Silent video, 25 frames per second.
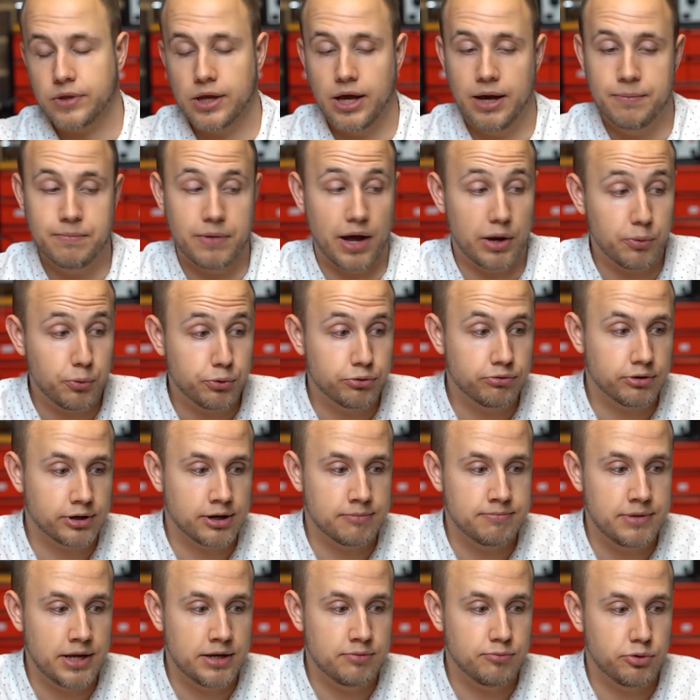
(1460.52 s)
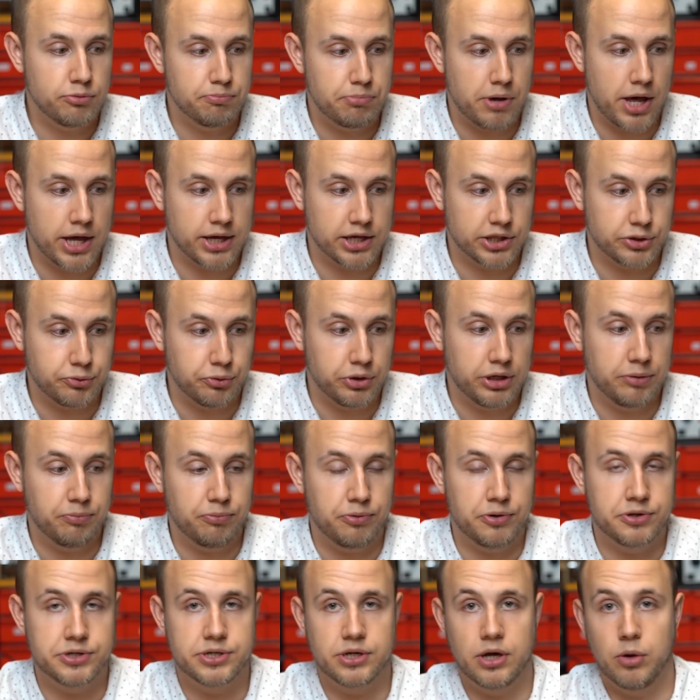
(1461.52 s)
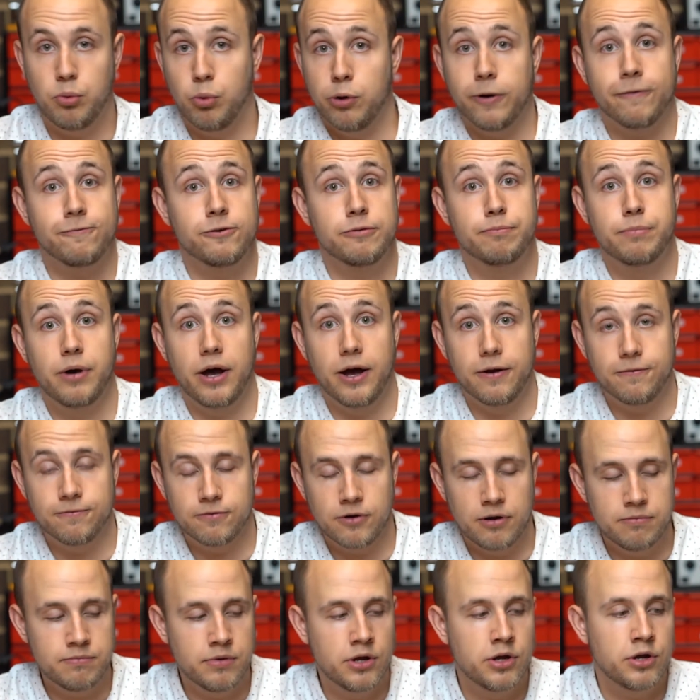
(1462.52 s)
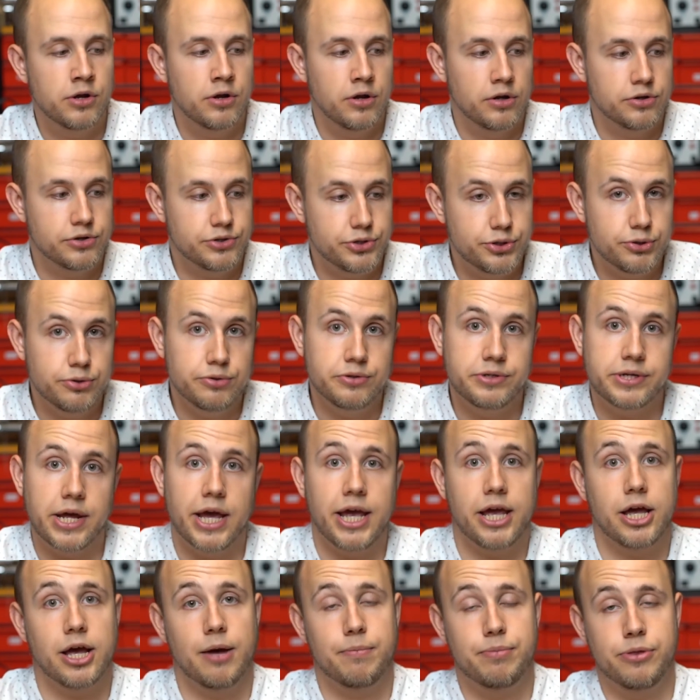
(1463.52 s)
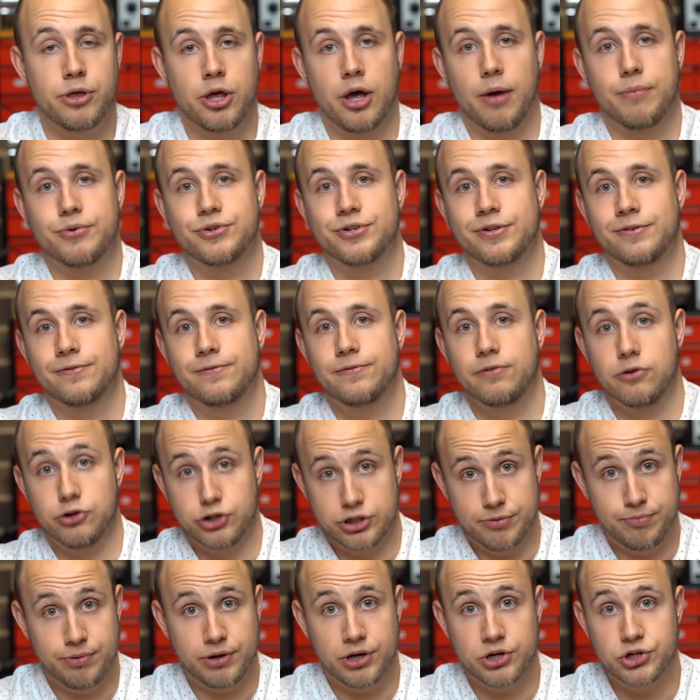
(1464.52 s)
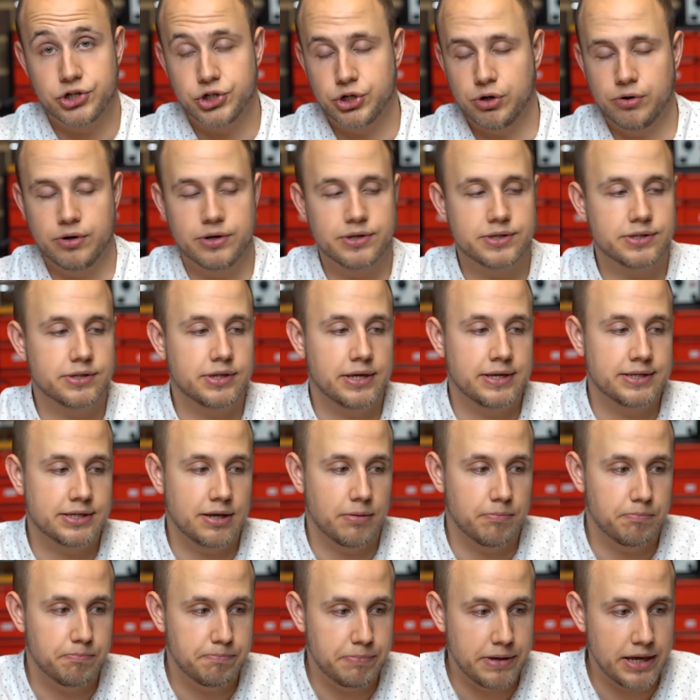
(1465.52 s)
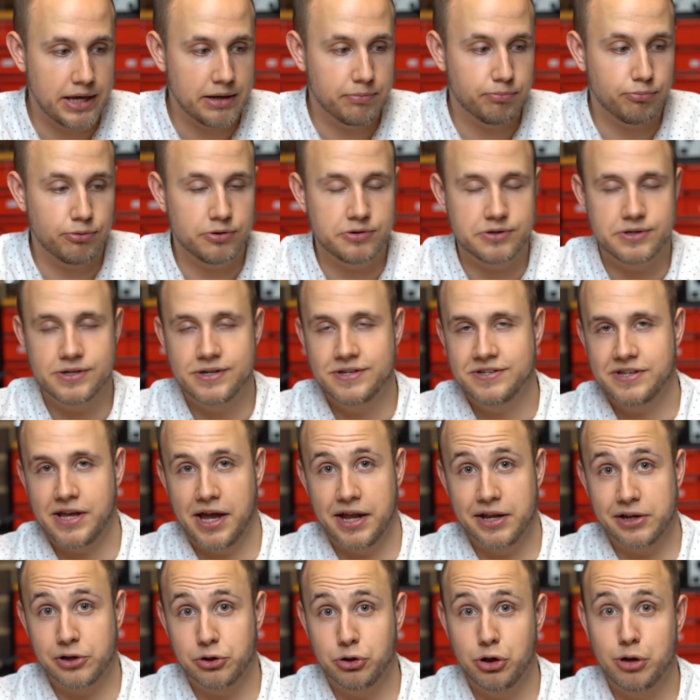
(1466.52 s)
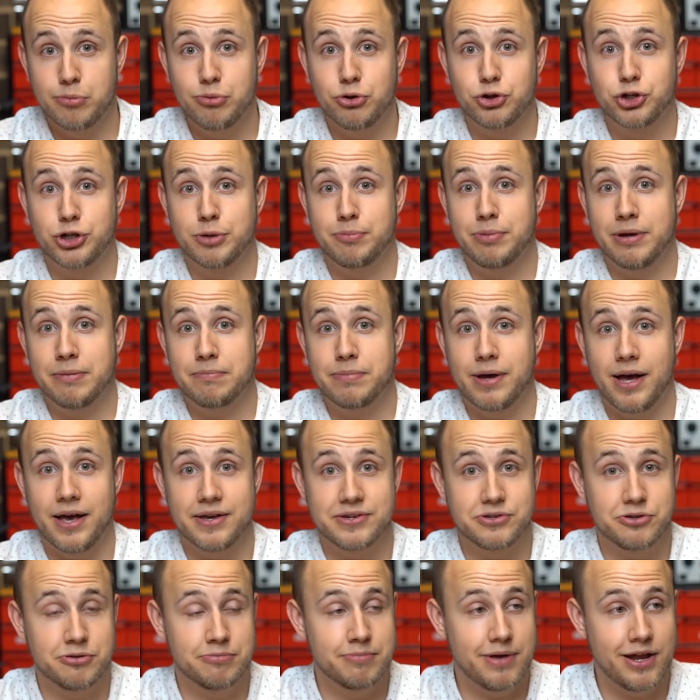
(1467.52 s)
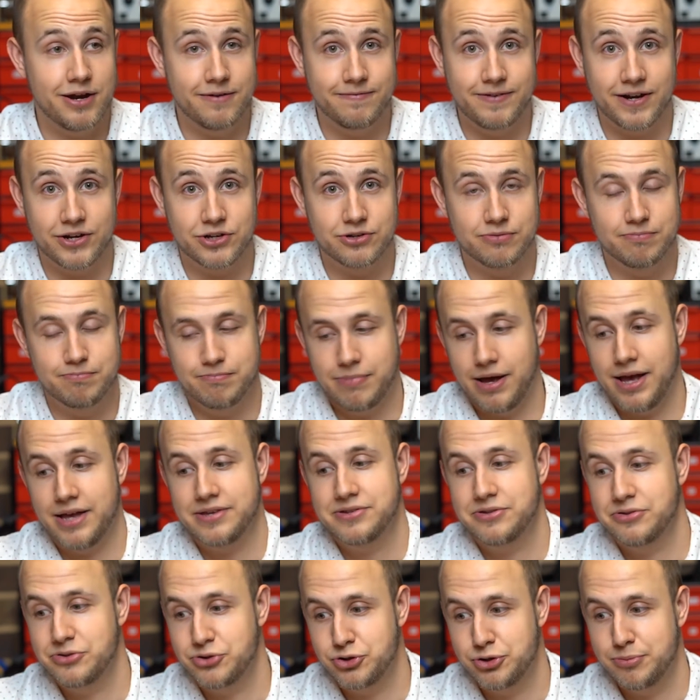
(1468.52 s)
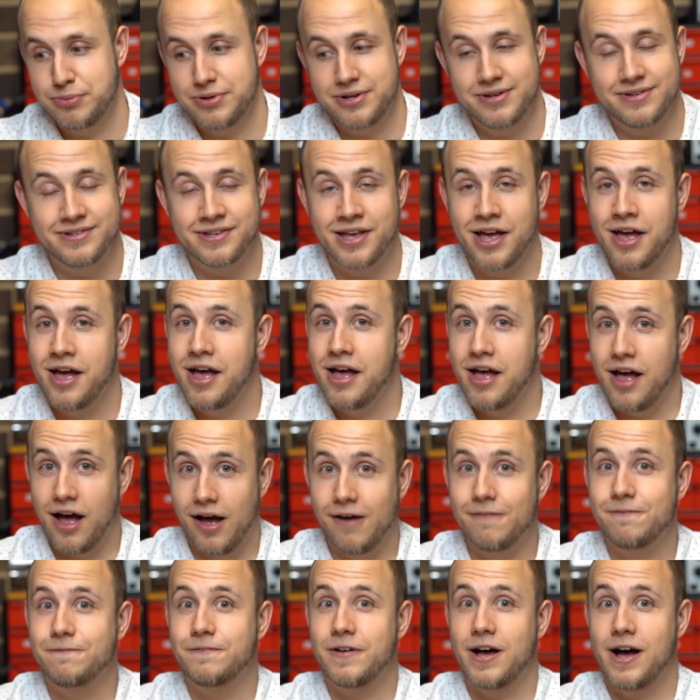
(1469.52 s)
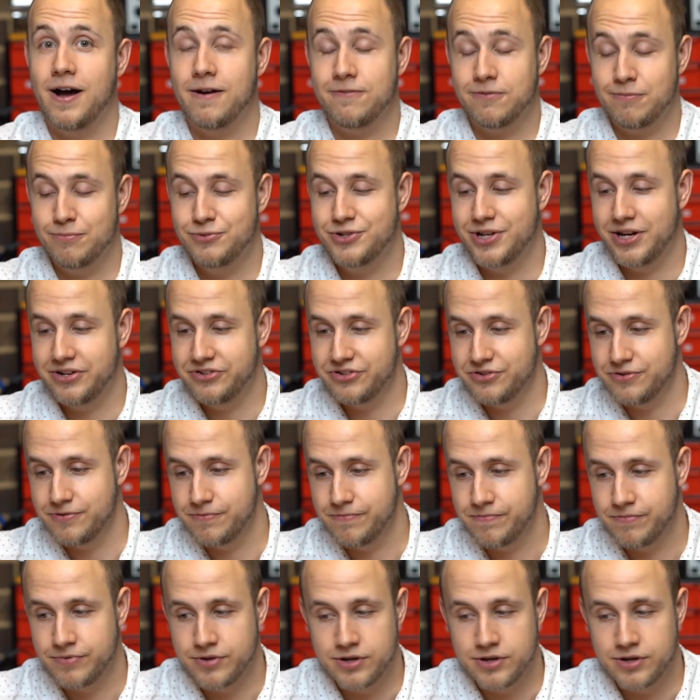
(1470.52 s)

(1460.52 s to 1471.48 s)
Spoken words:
I would recommend when buying a 3D printer, wherever you buy it from, do take up the option for shipping insurance. These are big printers, and global shipping parcel distributors are far from gentle.